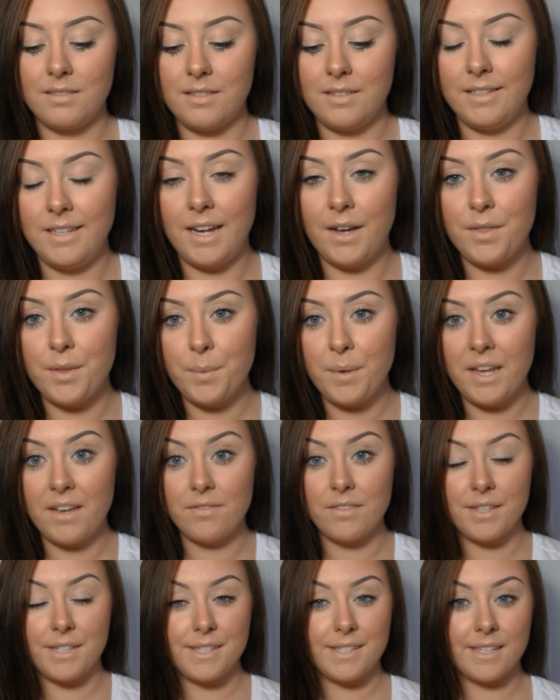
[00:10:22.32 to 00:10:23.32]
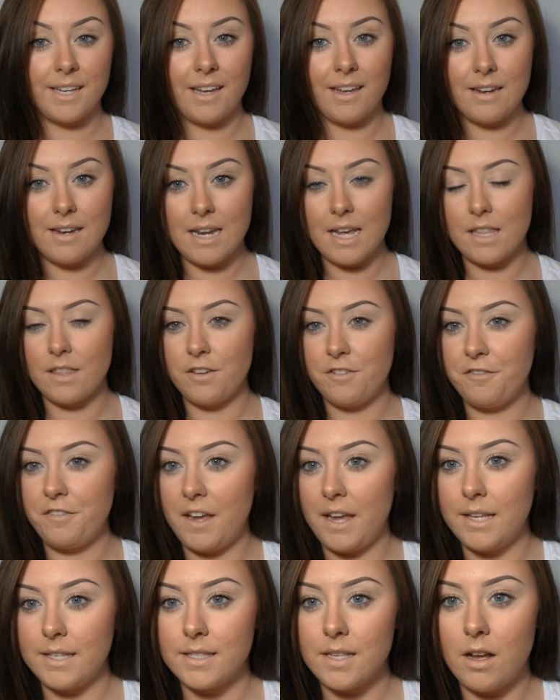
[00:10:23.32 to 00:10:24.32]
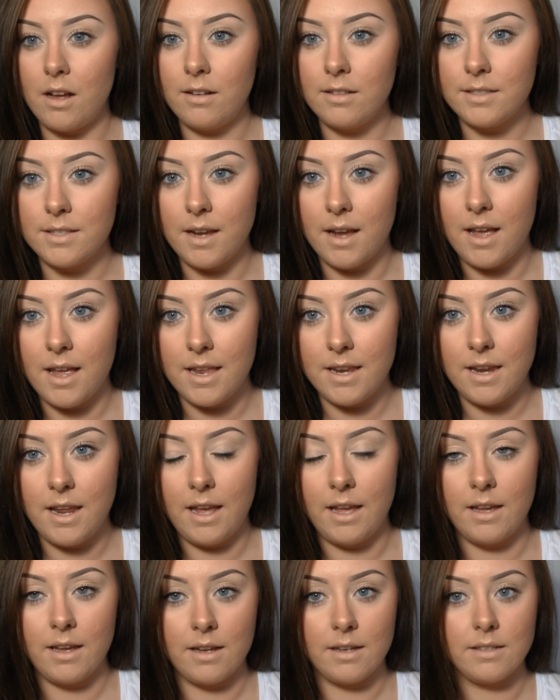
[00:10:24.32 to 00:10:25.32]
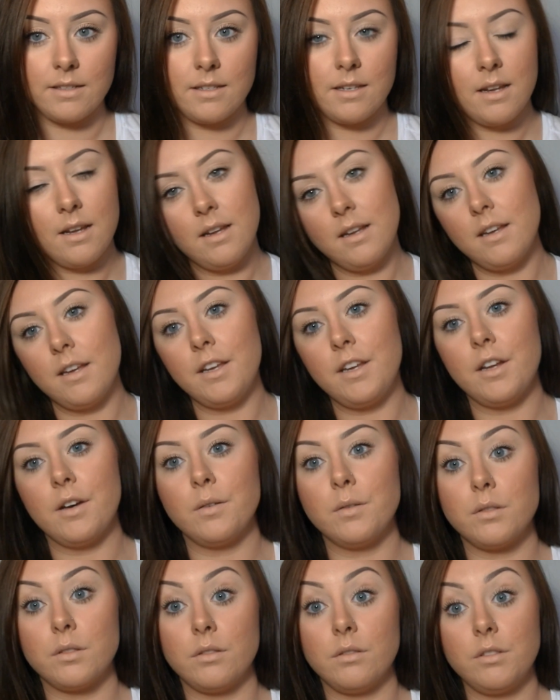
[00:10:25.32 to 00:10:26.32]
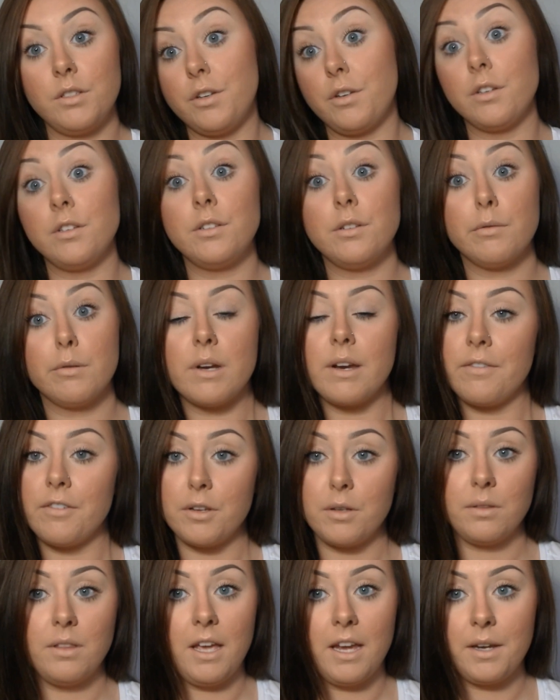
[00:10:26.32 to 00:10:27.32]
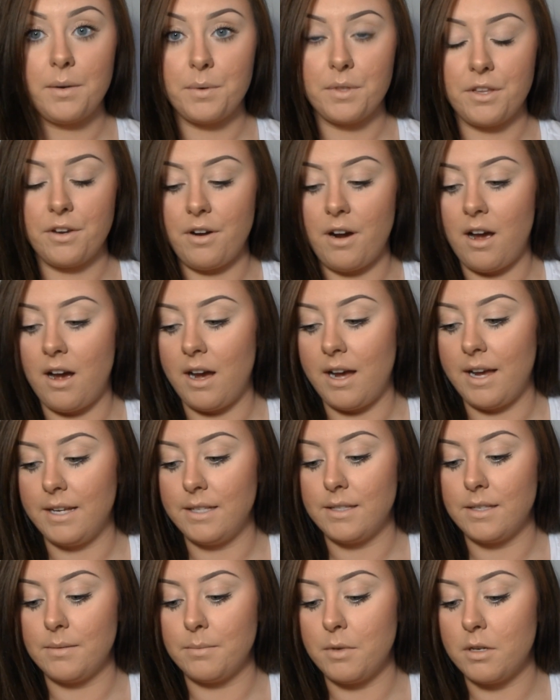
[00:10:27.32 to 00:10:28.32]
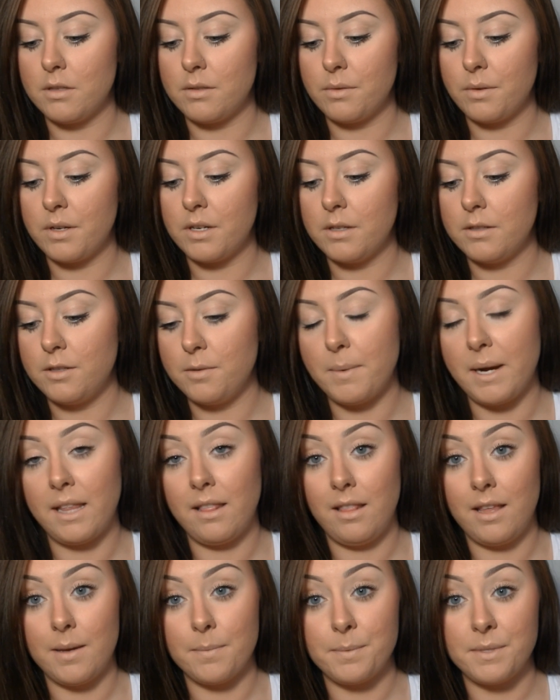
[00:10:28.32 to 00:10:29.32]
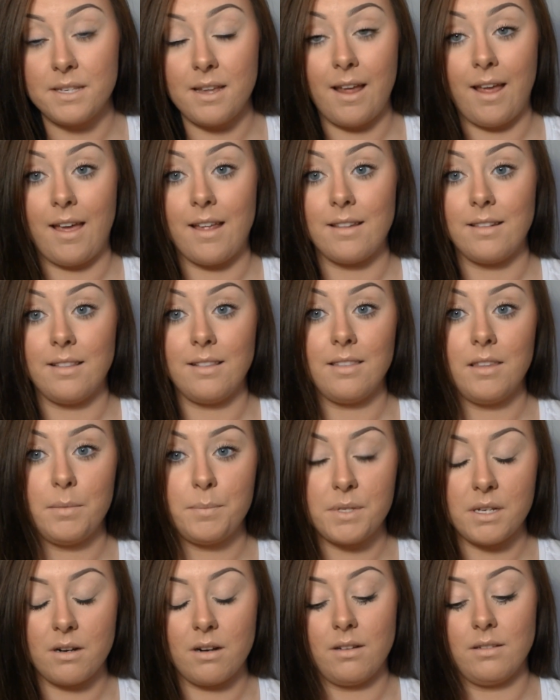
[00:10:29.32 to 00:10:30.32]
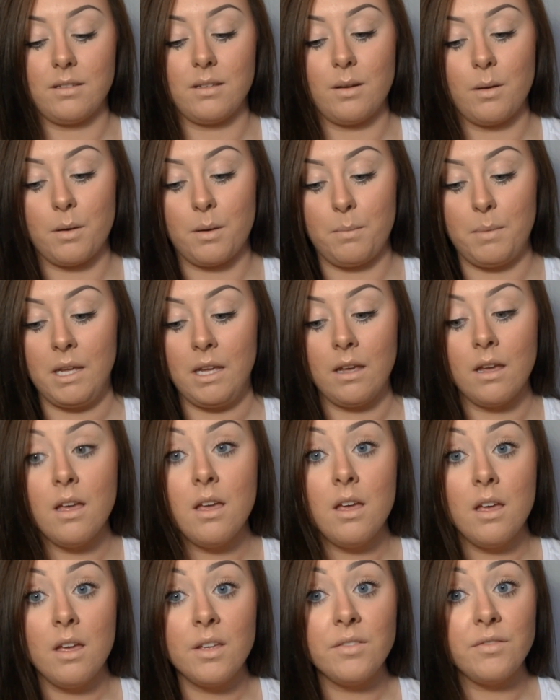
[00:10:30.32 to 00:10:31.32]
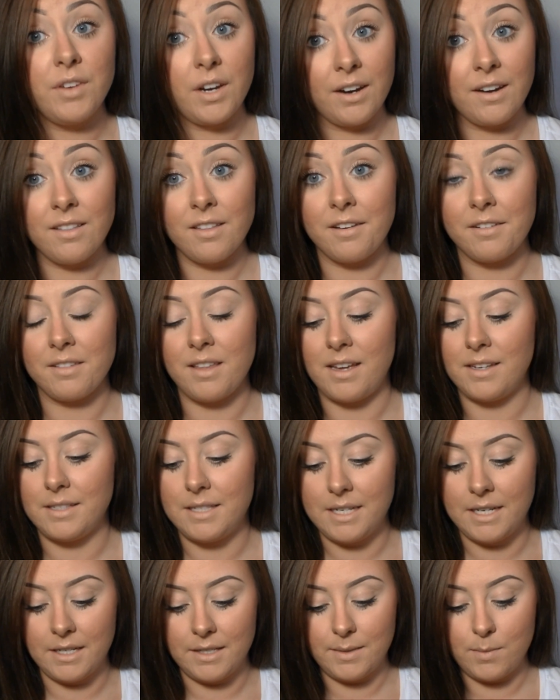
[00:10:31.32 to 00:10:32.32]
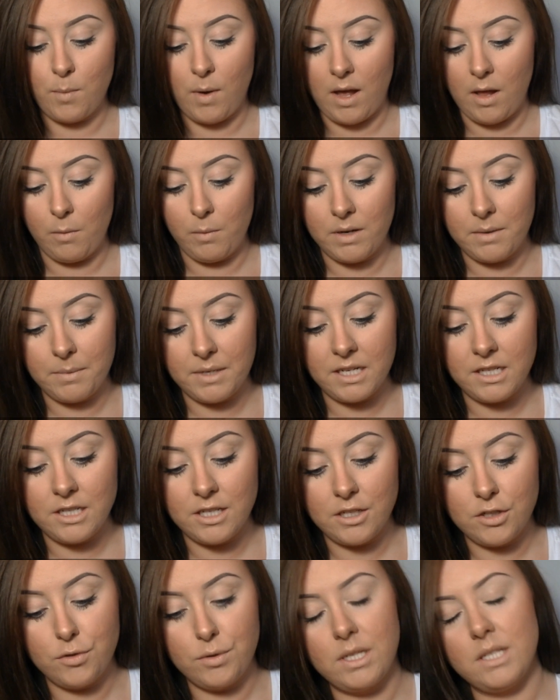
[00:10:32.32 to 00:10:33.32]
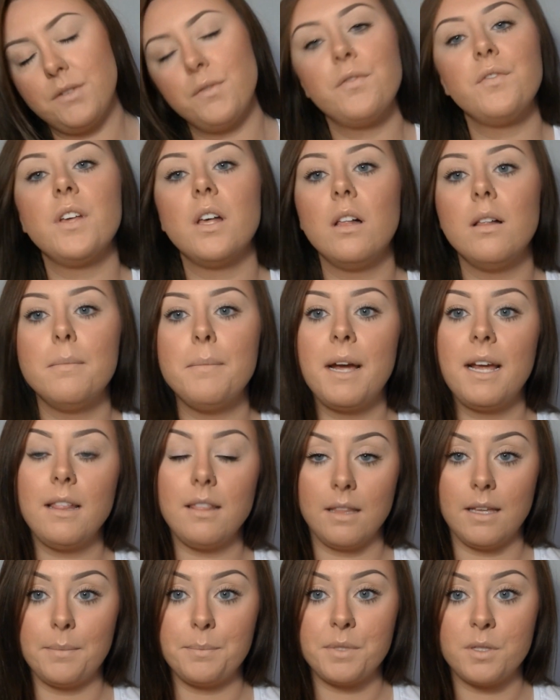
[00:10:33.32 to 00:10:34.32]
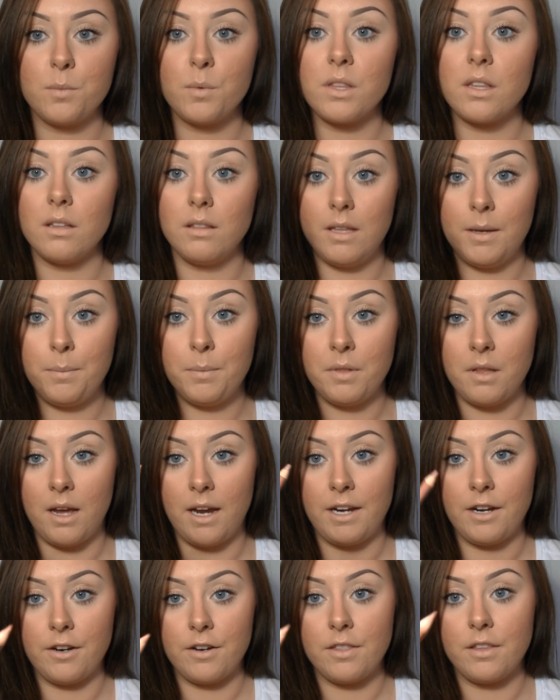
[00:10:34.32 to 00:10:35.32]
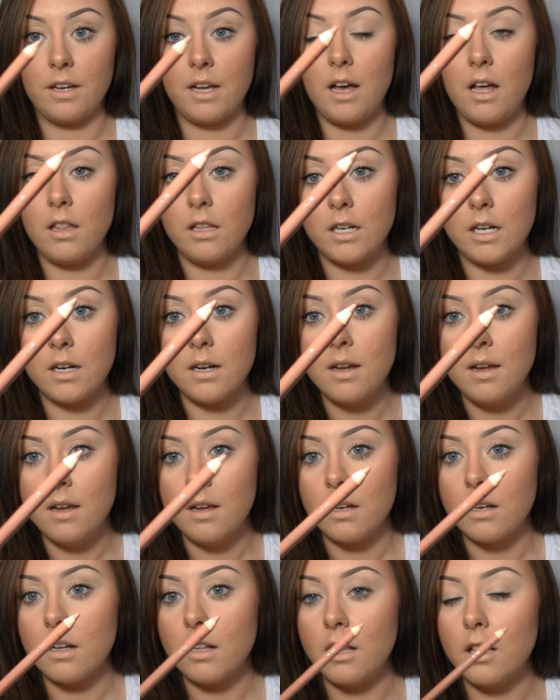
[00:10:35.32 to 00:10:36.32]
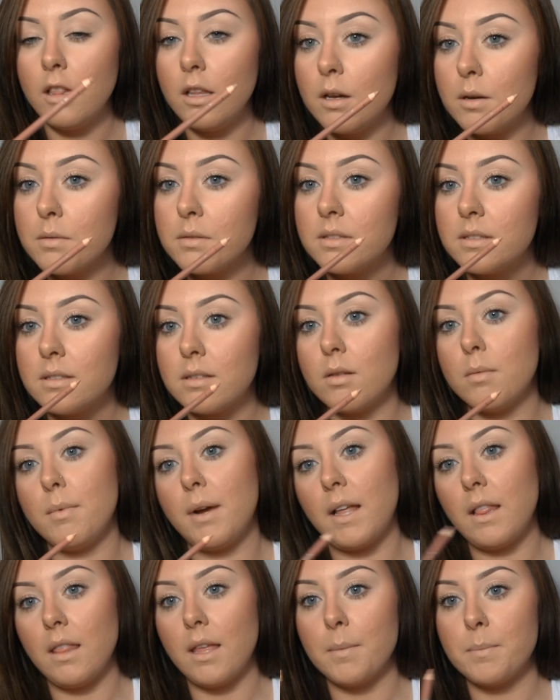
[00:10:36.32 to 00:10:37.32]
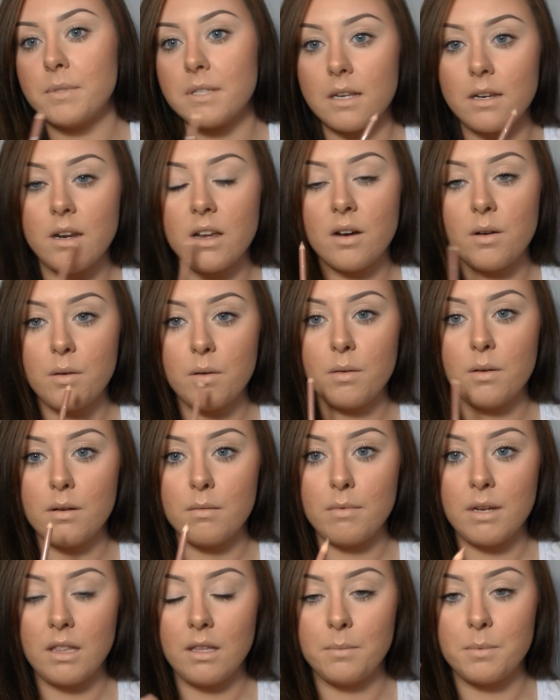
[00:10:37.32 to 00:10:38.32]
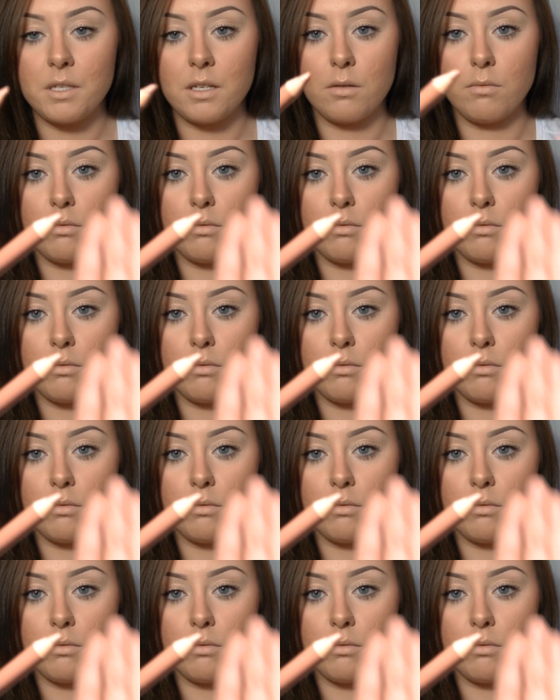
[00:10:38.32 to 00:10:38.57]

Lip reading: Now that we have the skin and the face all done, and you know, you can do whatever you'd like with your eyes, I'm also going to do my lips, and the lips are also going to be very long lasting as well. What I'm going to do is fill my lips with a lip liner, the color close to my lips. I know my lips look